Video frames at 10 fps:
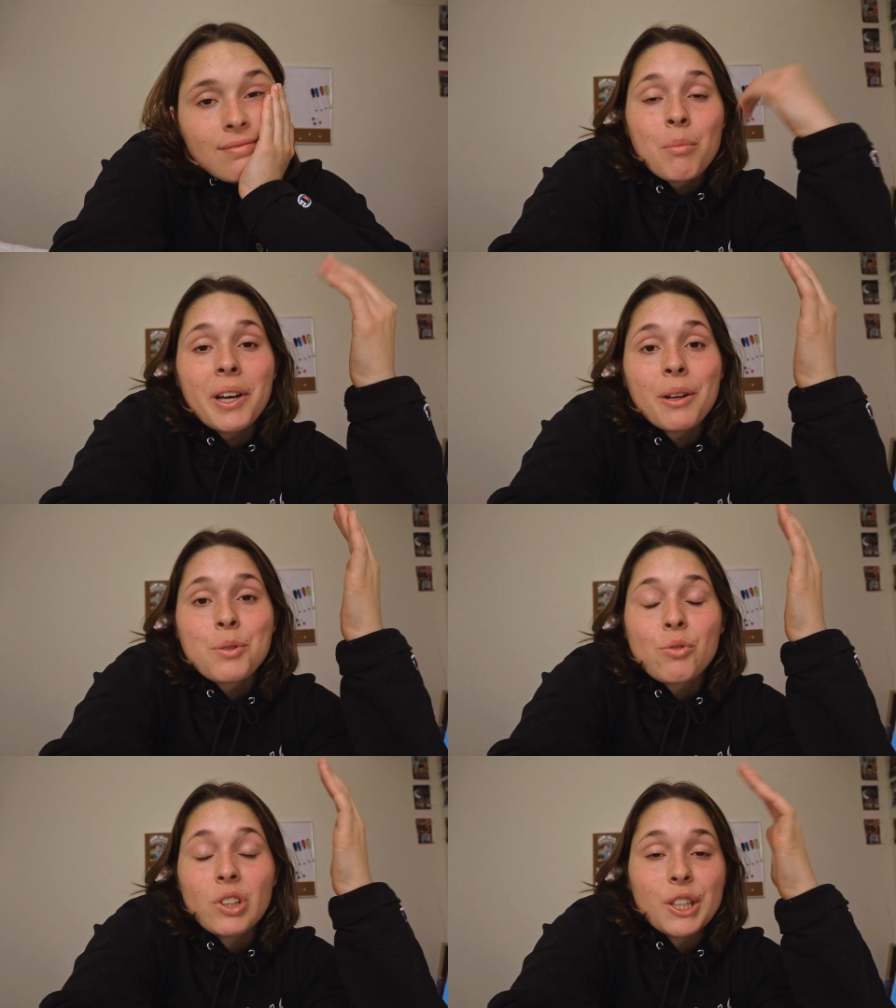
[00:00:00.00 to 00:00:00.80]
Meeting
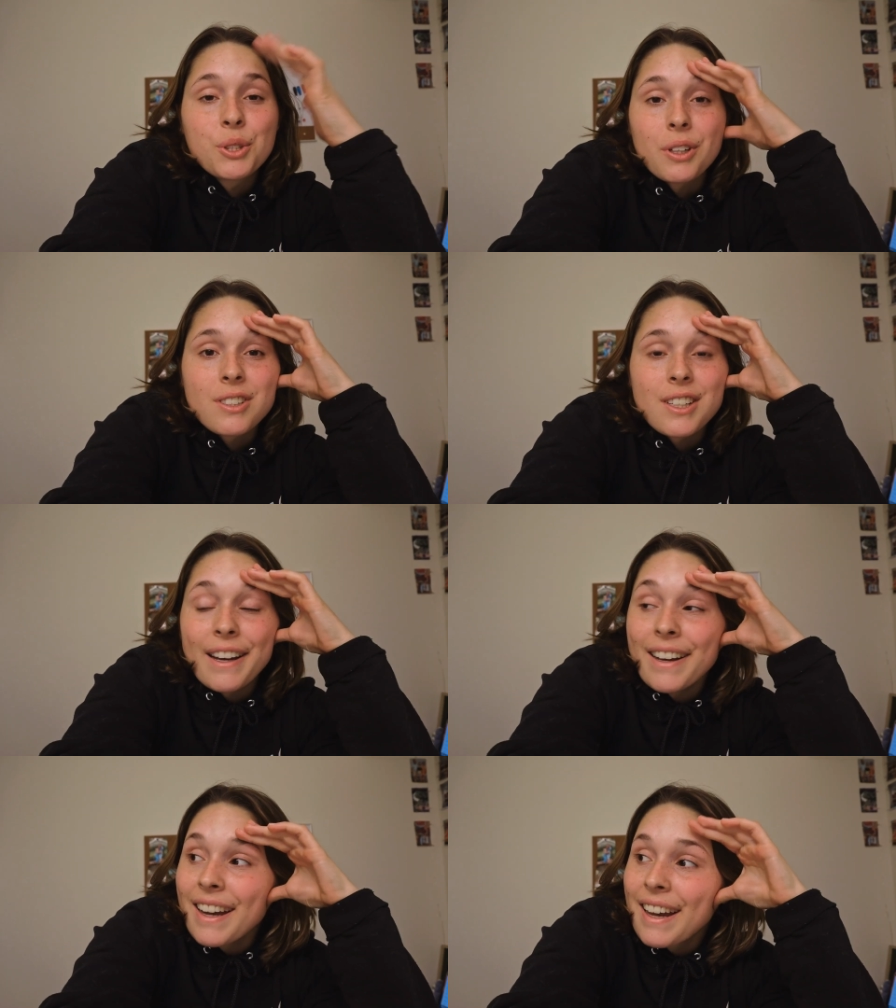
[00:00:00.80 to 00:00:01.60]
was really short
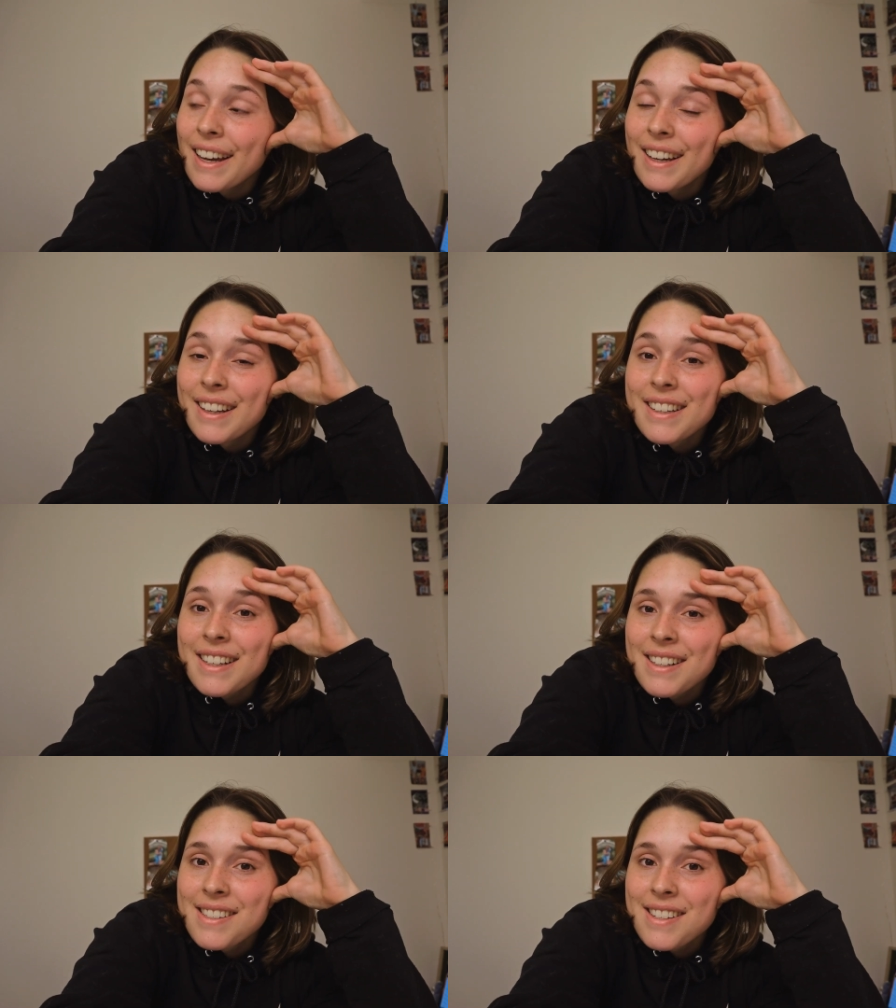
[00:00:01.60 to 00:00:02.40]
today, and
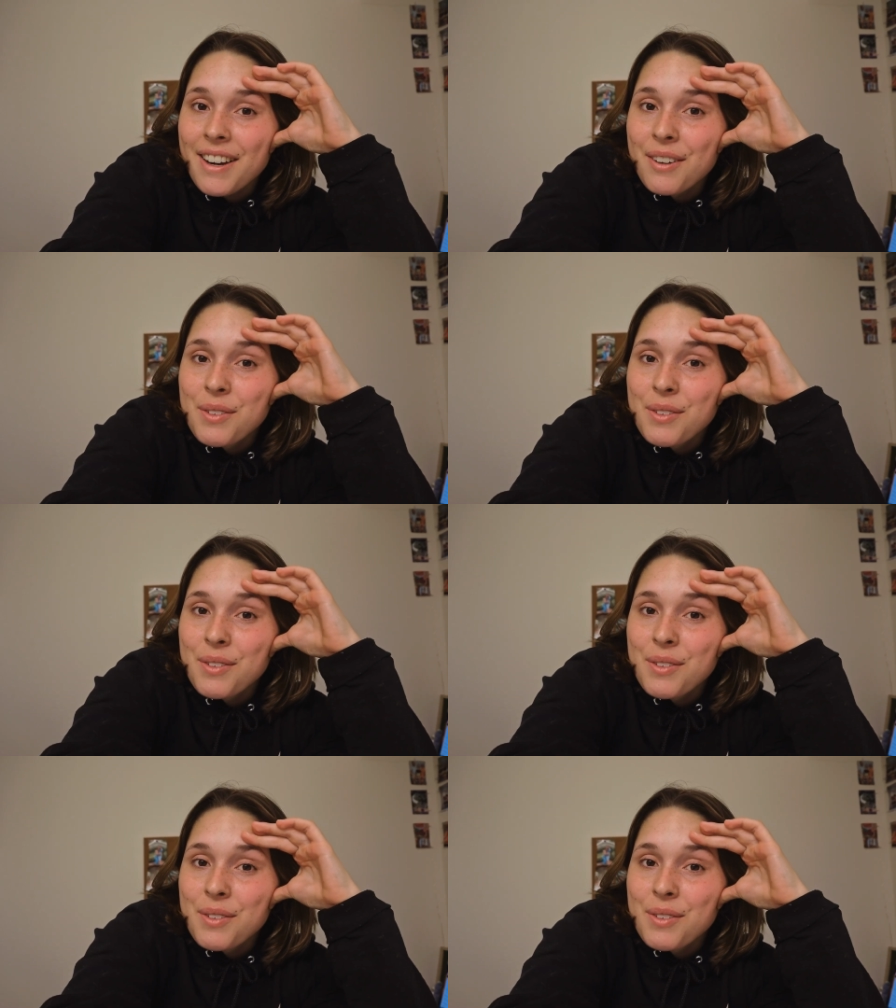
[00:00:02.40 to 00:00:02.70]
instead